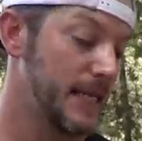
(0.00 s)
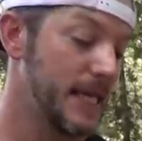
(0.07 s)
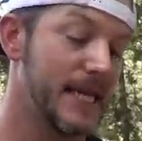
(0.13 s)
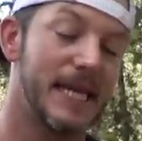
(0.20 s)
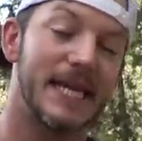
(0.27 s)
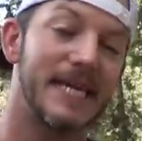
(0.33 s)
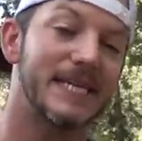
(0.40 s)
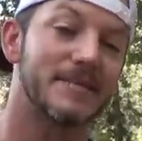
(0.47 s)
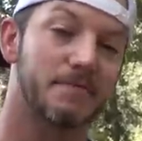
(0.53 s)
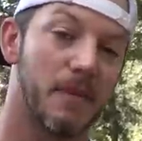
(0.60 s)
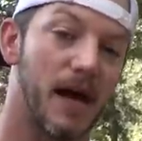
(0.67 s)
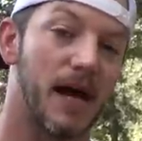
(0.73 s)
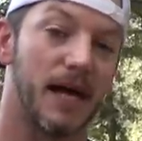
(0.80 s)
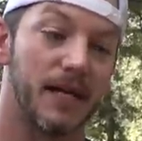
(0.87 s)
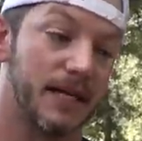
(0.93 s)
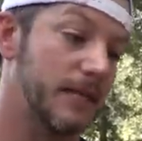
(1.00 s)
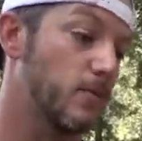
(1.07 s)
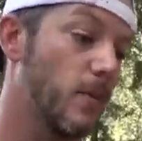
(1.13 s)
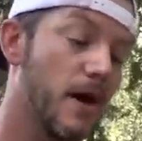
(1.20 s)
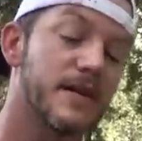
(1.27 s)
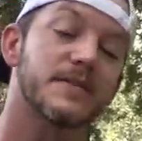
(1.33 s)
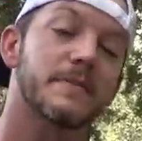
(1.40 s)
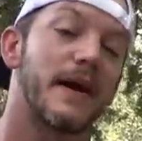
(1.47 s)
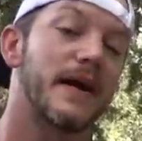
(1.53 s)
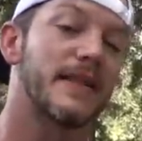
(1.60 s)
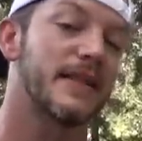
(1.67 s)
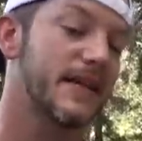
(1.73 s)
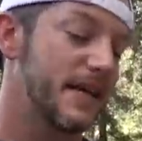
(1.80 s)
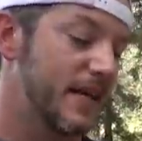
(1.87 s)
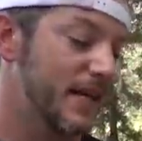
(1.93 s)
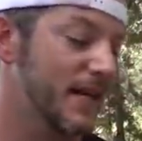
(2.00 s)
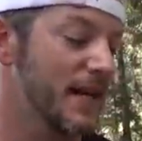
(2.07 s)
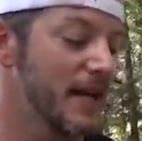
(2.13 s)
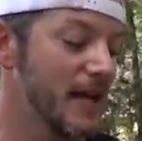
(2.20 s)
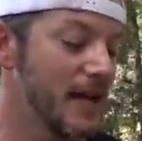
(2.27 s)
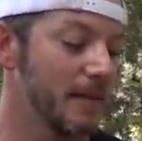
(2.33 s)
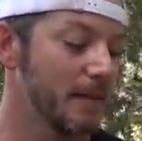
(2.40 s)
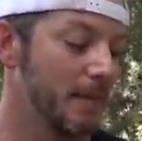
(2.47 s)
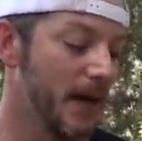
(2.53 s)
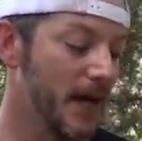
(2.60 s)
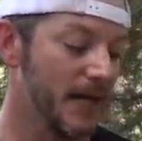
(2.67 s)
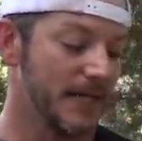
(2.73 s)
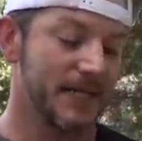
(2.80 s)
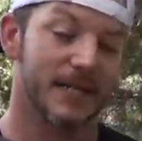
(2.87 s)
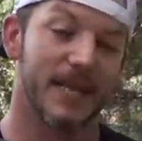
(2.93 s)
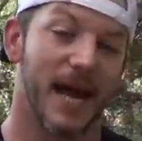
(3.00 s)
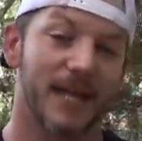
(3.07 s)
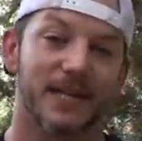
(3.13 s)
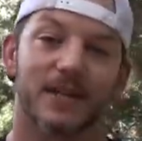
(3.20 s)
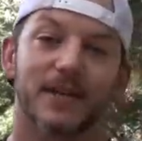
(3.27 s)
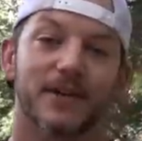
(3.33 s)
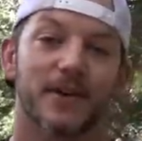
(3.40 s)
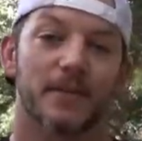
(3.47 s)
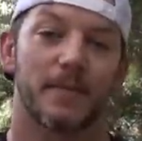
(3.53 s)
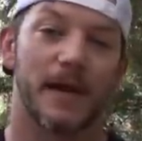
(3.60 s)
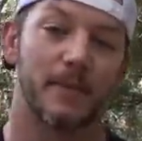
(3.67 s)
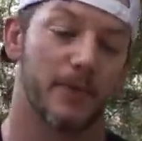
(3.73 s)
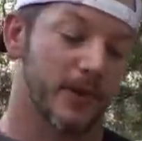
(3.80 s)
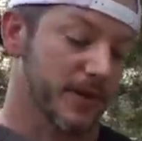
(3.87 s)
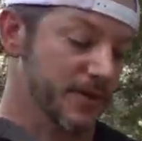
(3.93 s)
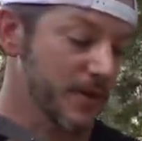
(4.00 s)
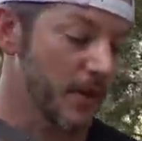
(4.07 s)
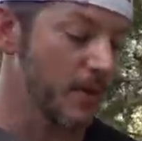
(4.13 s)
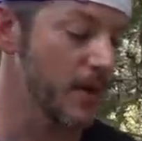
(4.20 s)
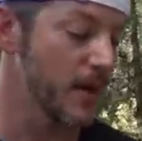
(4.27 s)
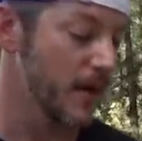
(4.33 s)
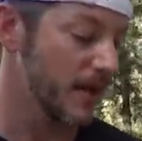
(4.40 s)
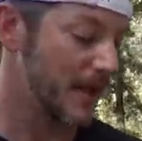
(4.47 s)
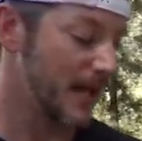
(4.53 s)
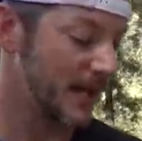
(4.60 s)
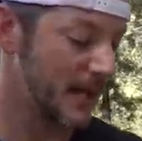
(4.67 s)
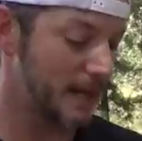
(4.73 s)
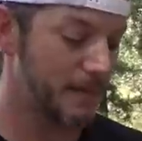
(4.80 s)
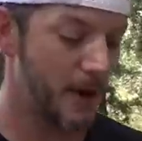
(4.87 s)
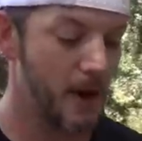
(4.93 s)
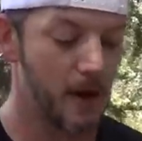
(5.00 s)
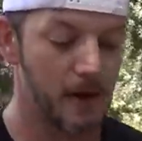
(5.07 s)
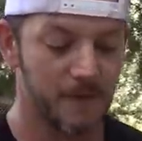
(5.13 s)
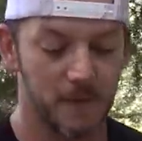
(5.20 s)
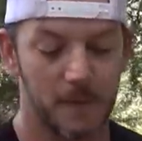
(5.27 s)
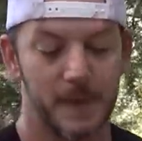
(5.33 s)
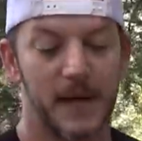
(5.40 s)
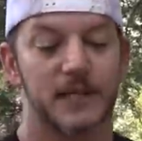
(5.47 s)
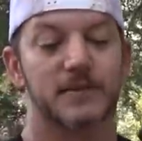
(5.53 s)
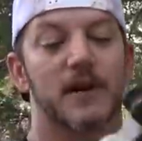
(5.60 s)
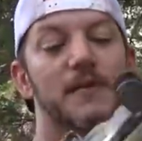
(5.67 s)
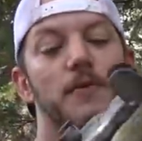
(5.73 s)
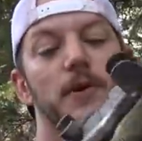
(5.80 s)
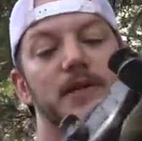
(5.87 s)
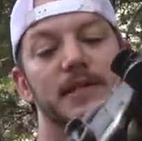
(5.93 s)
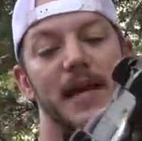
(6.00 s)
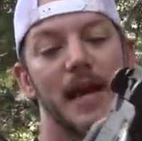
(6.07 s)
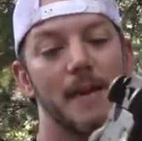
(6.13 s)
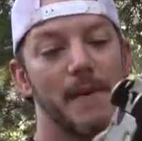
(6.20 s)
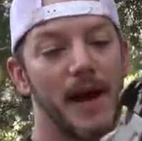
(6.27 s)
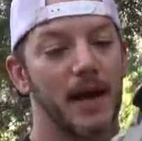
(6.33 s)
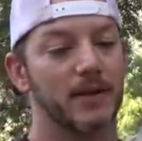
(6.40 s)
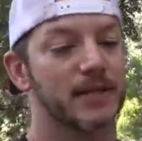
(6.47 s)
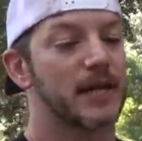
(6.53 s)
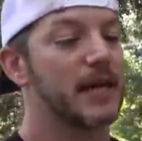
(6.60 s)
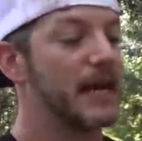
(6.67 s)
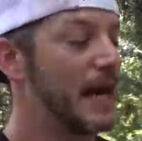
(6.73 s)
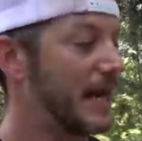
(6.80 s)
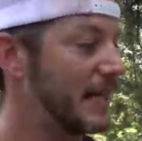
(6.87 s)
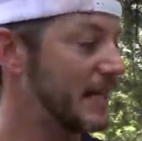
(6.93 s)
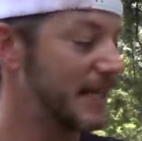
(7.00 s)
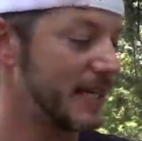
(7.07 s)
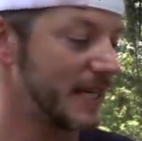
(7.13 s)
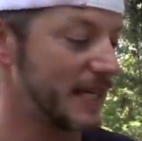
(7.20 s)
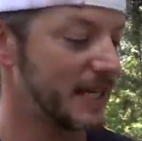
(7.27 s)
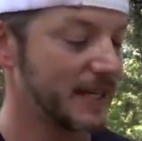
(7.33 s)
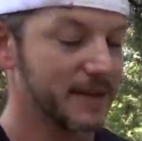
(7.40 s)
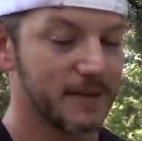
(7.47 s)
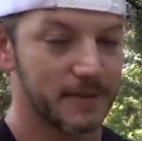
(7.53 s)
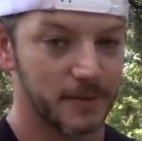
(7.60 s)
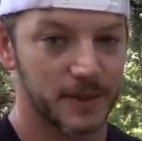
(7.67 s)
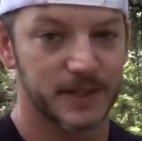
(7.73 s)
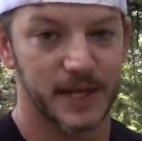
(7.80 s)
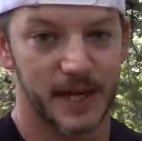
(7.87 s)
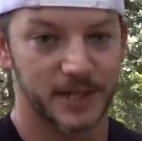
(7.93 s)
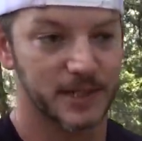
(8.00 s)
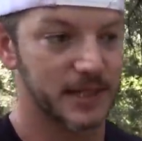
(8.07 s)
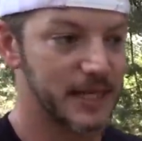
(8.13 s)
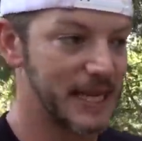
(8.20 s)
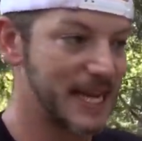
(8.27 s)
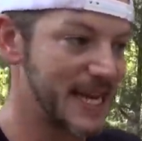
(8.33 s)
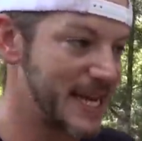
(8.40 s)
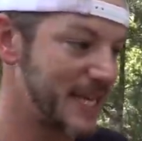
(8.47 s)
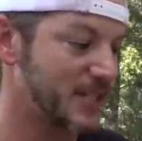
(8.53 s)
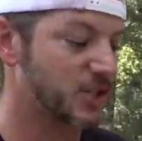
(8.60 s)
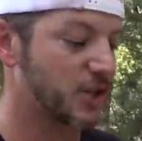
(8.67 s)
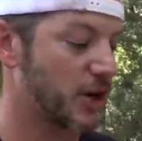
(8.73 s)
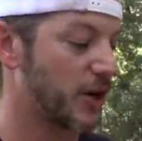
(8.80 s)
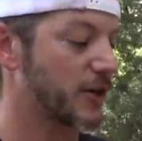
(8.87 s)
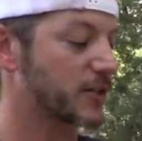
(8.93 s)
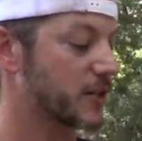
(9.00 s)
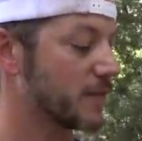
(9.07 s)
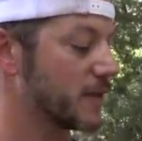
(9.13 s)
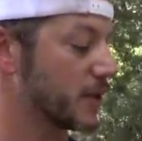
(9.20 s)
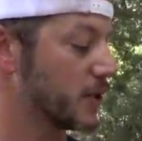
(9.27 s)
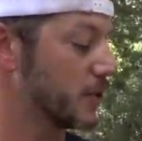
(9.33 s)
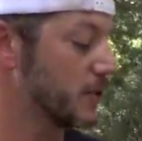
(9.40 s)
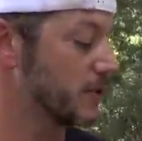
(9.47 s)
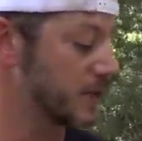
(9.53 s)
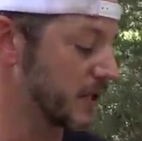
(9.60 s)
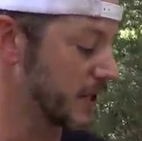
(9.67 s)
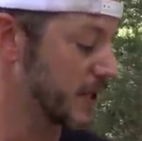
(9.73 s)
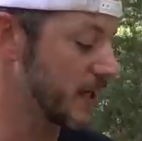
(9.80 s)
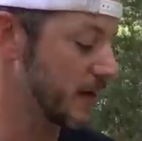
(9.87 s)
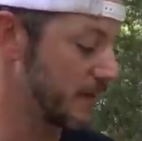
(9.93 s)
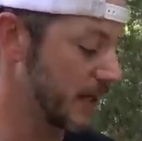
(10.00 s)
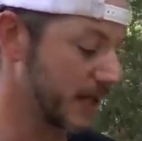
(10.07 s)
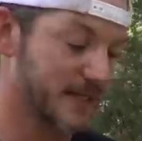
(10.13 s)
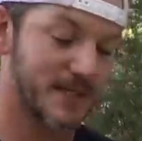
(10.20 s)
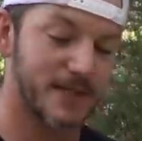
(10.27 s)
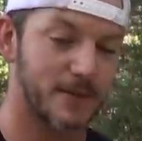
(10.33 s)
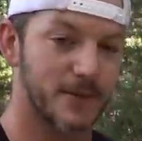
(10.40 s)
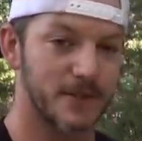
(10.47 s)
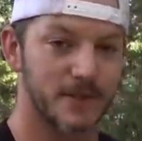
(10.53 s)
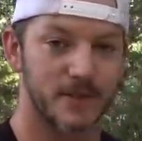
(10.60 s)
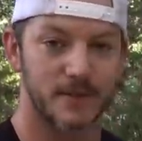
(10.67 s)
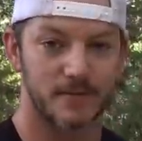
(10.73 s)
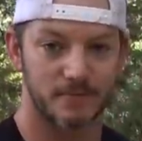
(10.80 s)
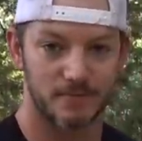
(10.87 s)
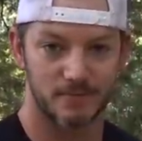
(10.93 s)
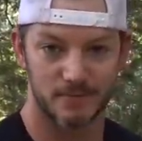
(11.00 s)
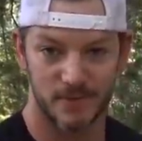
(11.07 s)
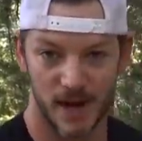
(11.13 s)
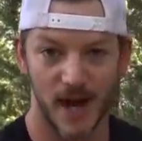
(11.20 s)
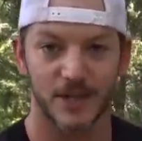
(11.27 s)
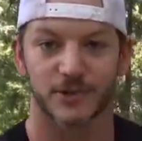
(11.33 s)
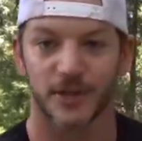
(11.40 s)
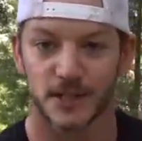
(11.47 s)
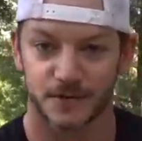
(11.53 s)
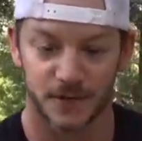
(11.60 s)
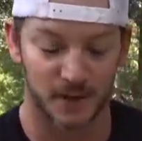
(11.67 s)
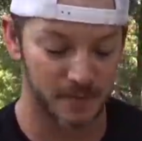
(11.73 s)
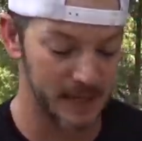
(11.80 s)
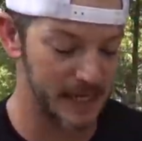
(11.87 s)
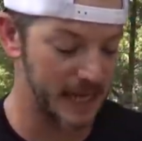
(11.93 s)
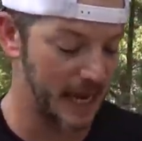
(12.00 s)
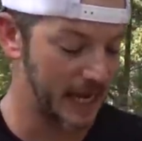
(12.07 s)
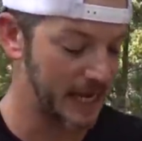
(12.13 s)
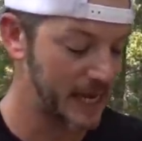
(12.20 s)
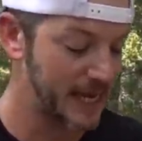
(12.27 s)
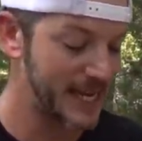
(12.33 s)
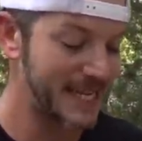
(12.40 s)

It is mine. It was mine then, but it hadn't cleared all the paperwork. So that day, Paul from Apache Rifleworks came out, and he was actually in charge of the Uzi because it was not transferred to me yet.